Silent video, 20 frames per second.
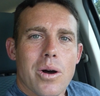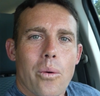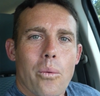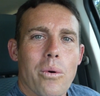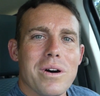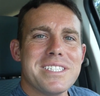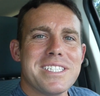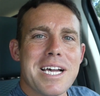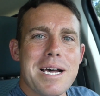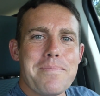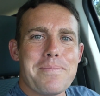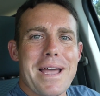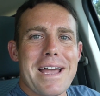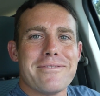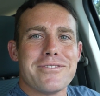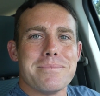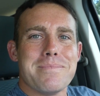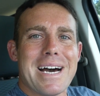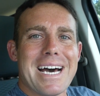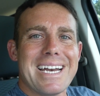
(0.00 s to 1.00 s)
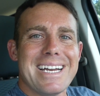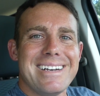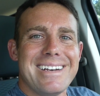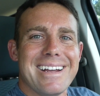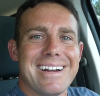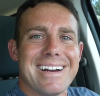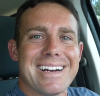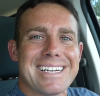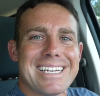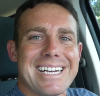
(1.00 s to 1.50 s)
What's up, everybody?
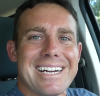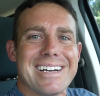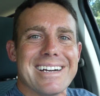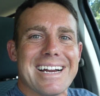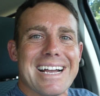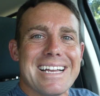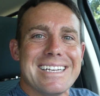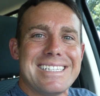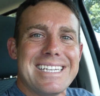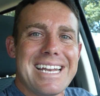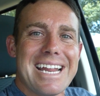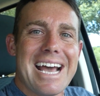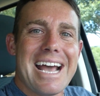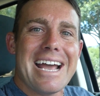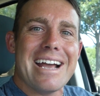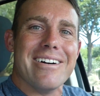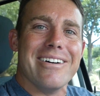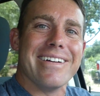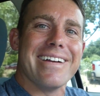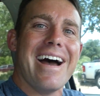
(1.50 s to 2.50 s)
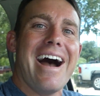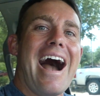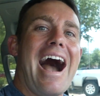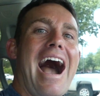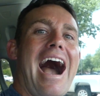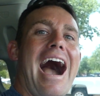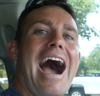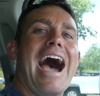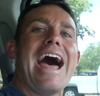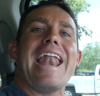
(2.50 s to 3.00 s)
Derek here, and today on a
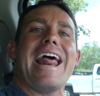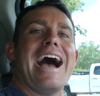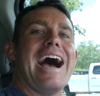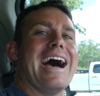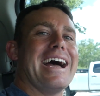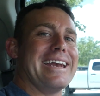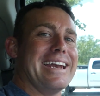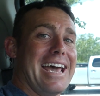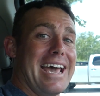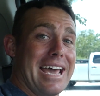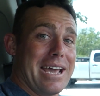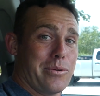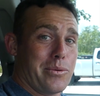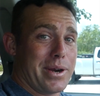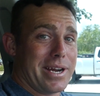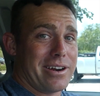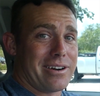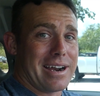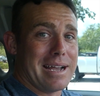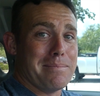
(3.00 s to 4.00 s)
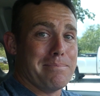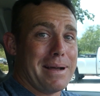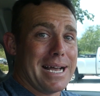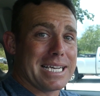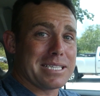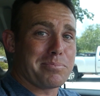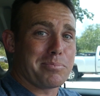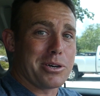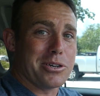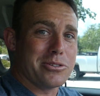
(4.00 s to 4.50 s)
hot, hot day, we are at
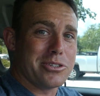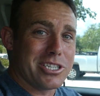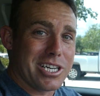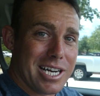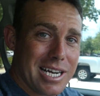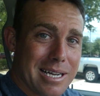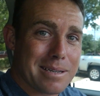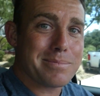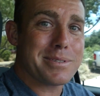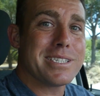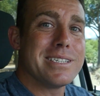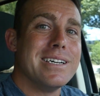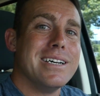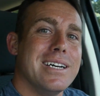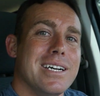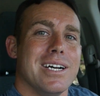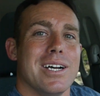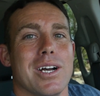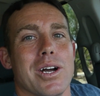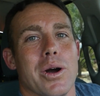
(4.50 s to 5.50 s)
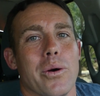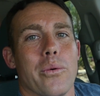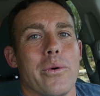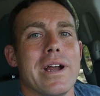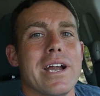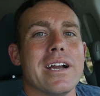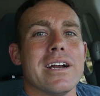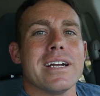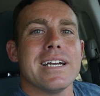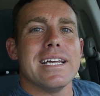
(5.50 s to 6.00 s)
Bass Pro Shops.
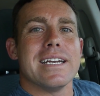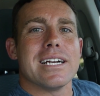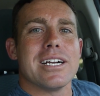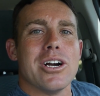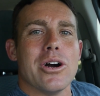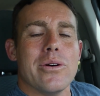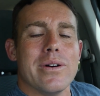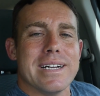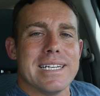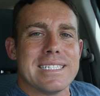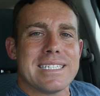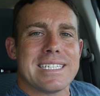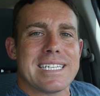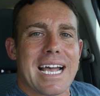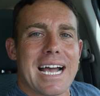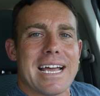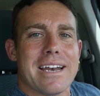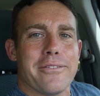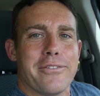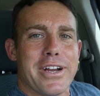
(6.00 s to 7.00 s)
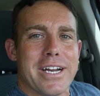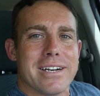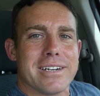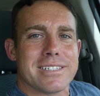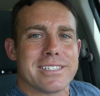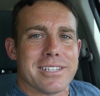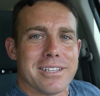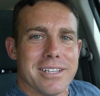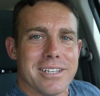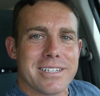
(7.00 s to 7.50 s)
We're going to go inside of here
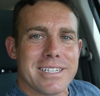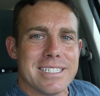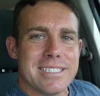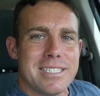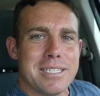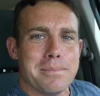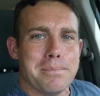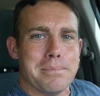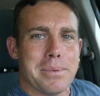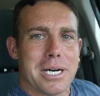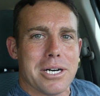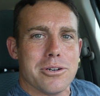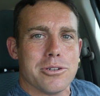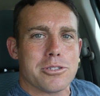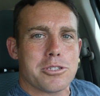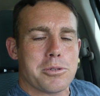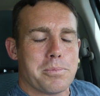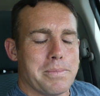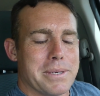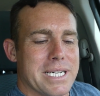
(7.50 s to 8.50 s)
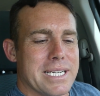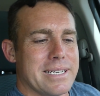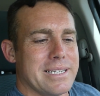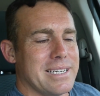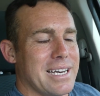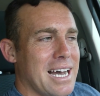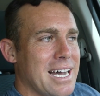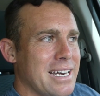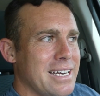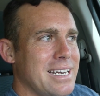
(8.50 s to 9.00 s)
to look at some boats, but
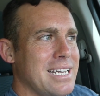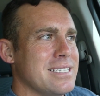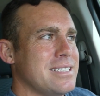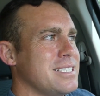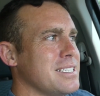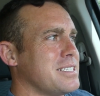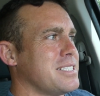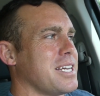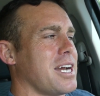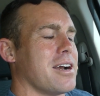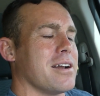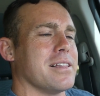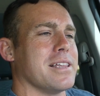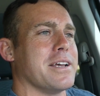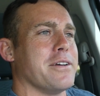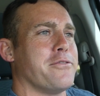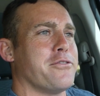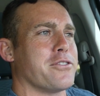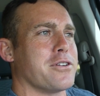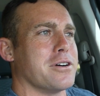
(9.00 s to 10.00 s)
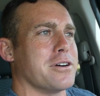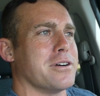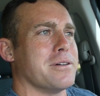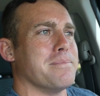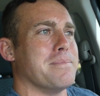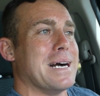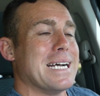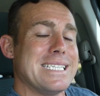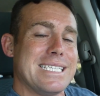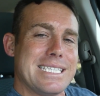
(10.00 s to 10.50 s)
not necessarily for
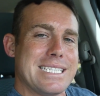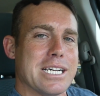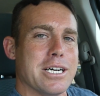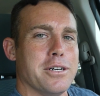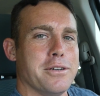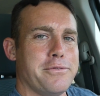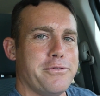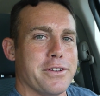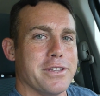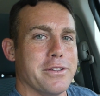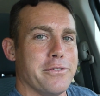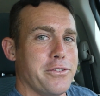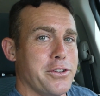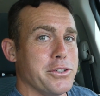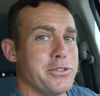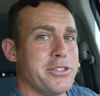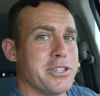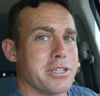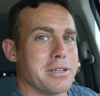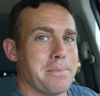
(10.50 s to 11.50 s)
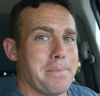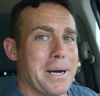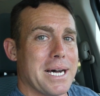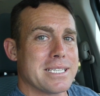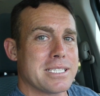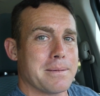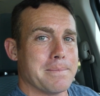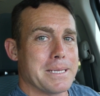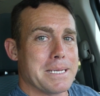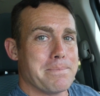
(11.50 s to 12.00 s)
myself in the future to
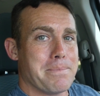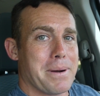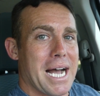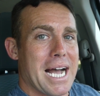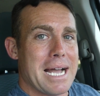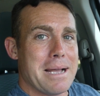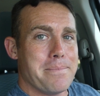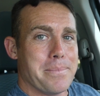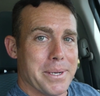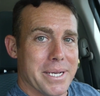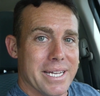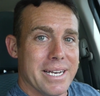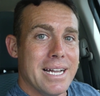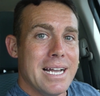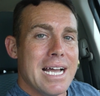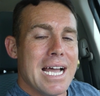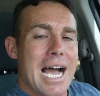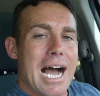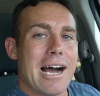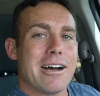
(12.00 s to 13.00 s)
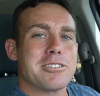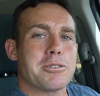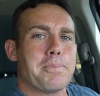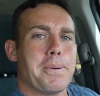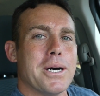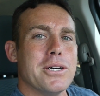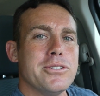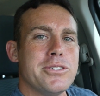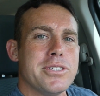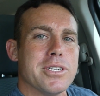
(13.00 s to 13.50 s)
possibly buy. But I was
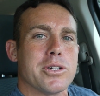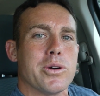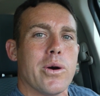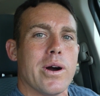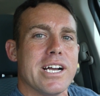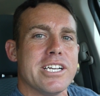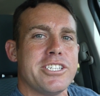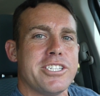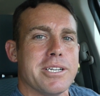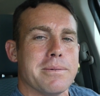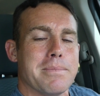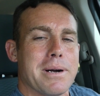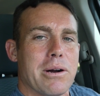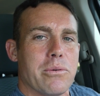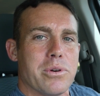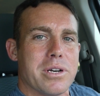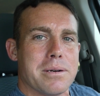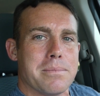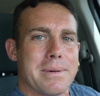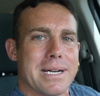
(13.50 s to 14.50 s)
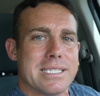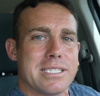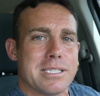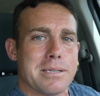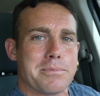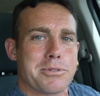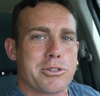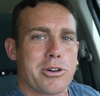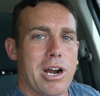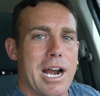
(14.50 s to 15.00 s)
posed a question by one of my
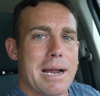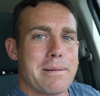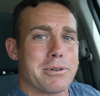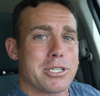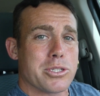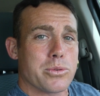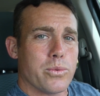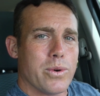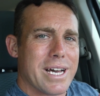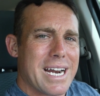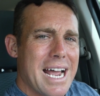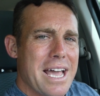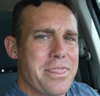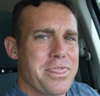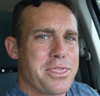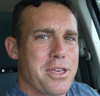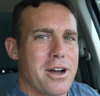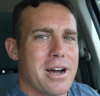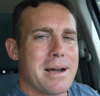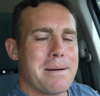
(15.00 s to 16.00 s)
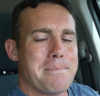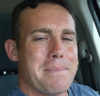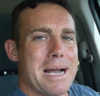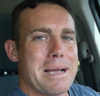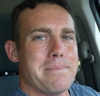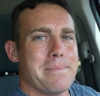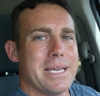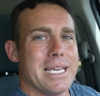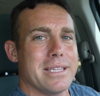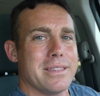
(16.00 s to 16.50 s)
subscribers what I thought
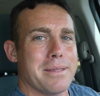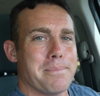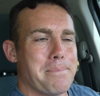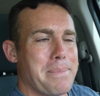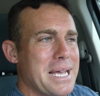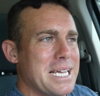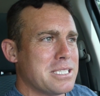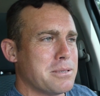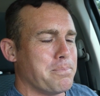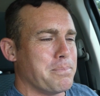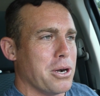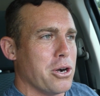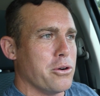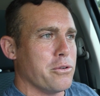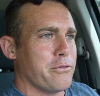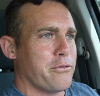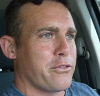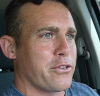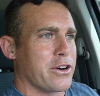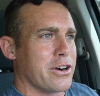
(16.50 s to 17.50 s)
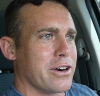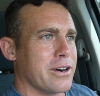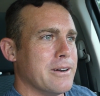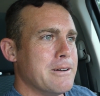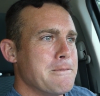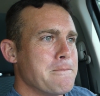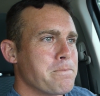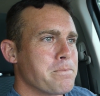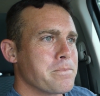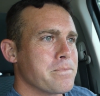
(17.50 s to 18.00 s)
might be the best boat for
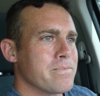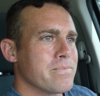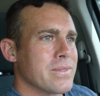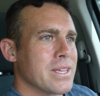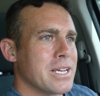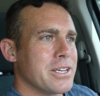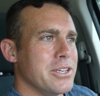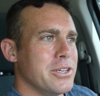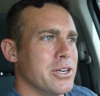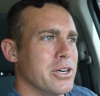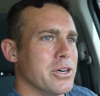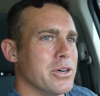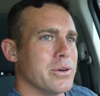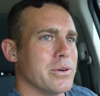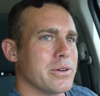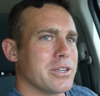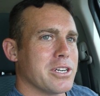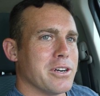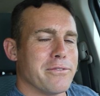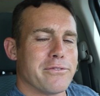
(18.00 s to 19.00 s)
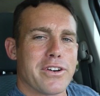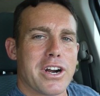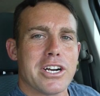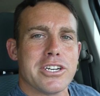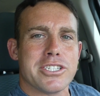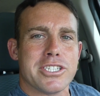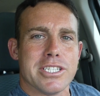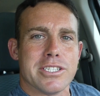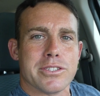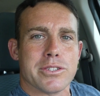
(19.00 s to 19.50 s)
you know,
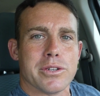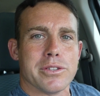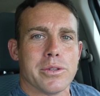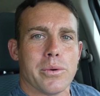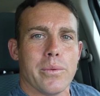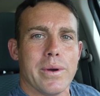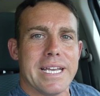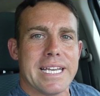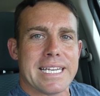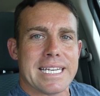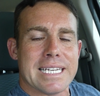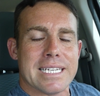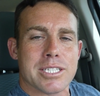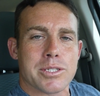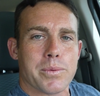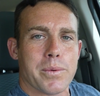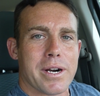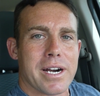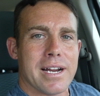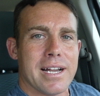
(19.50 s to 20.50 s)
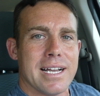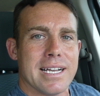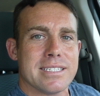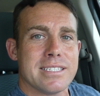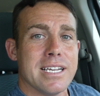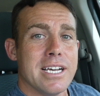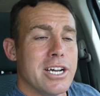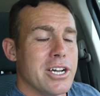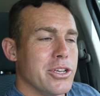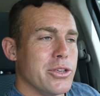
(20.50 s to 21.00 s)
conversions on the weekends.
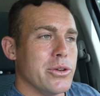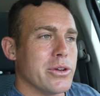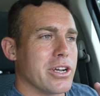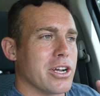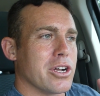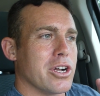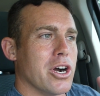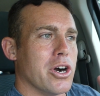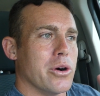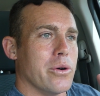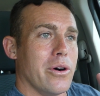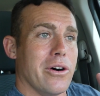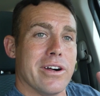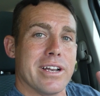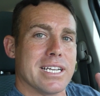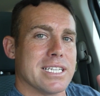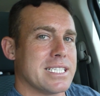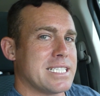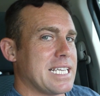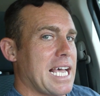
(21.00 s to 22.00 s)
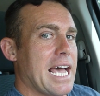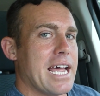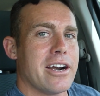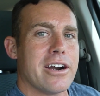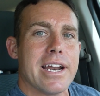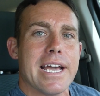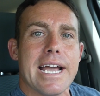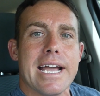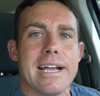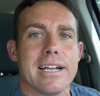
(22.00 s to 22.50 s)
Whereas you could go on a
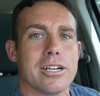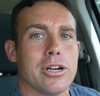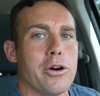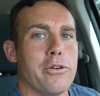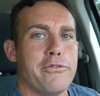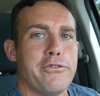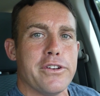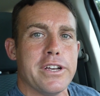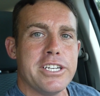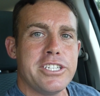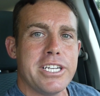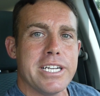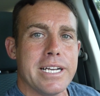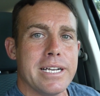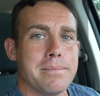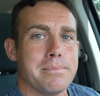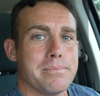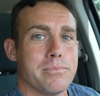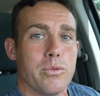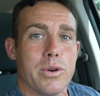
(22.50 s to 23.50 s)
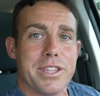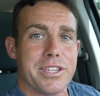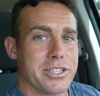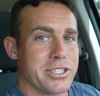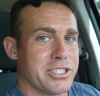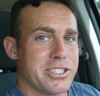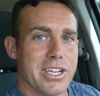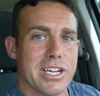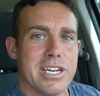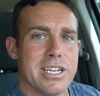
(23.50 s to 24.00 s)
Saturday and go fishing with your
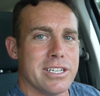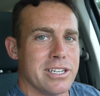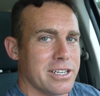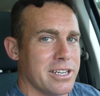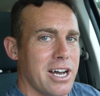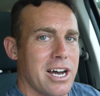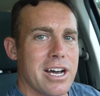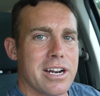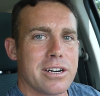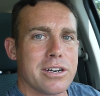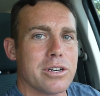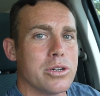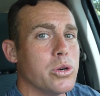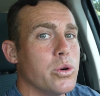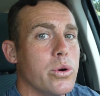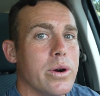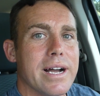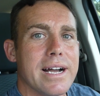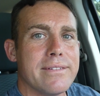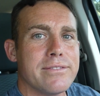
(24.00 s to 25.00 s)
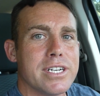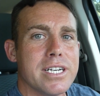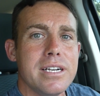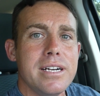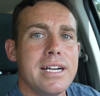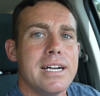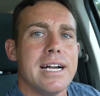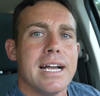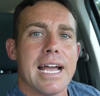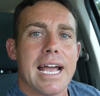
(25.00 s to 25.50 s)
son or daughter or whoever,
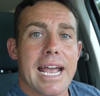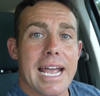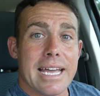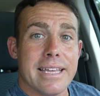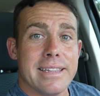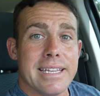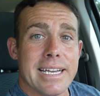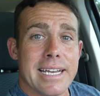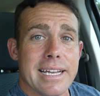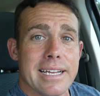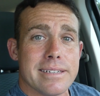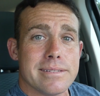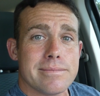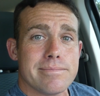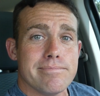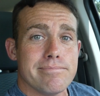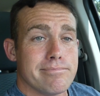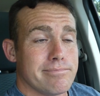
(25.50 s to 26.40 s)
and then